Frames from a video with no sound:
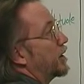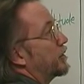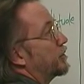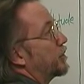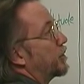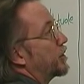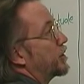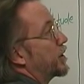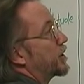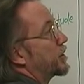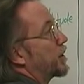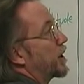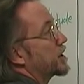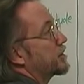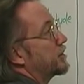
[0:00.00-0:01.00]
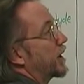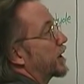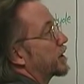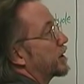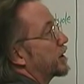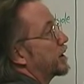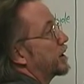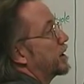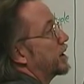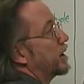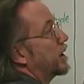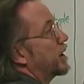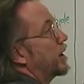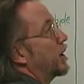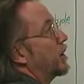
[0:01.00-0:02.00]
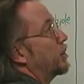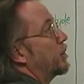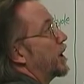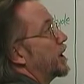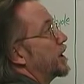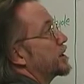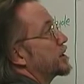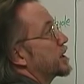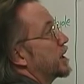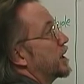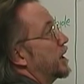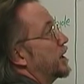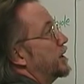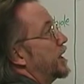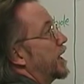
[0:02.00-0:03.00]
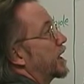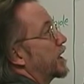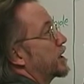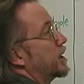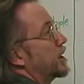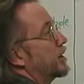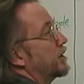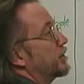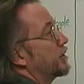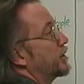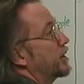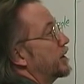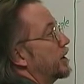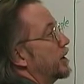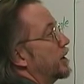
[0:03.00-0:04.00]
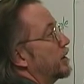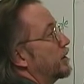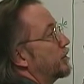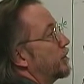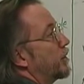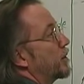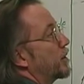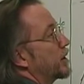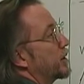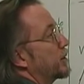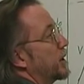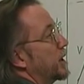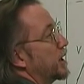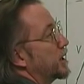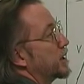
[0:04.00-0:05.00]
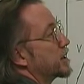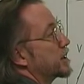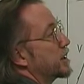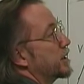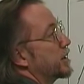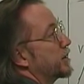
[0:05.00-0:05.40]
for the thrust vector was a negative 4 degrees.